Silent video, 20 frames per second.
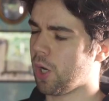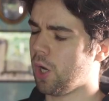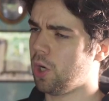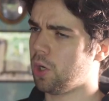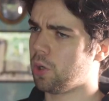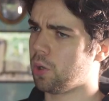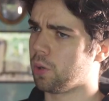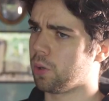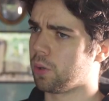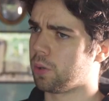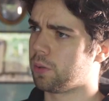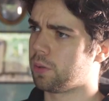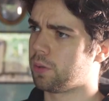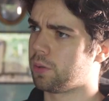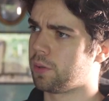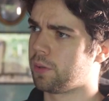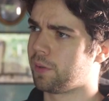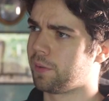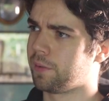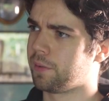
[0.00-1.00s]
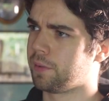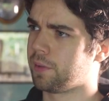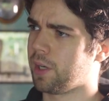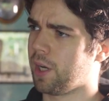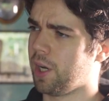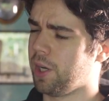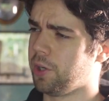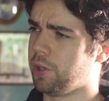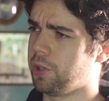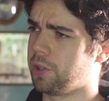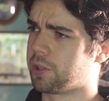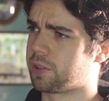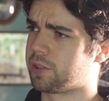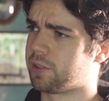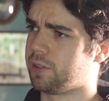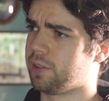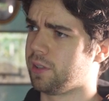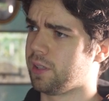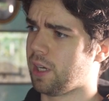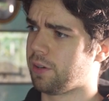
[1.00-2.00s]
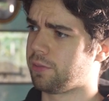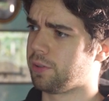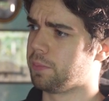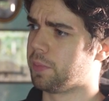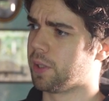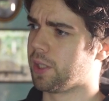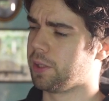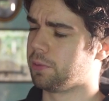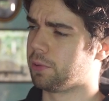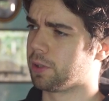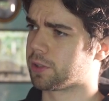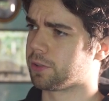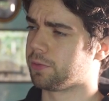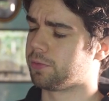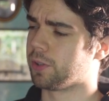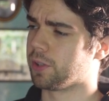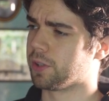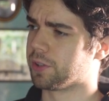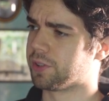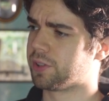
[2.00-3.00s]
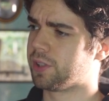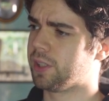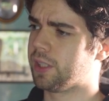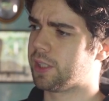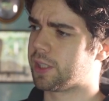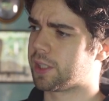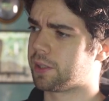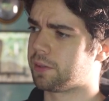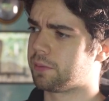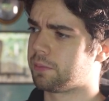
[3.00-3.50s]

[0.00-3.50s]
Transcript: Oh, I heard everybody was a volunteer.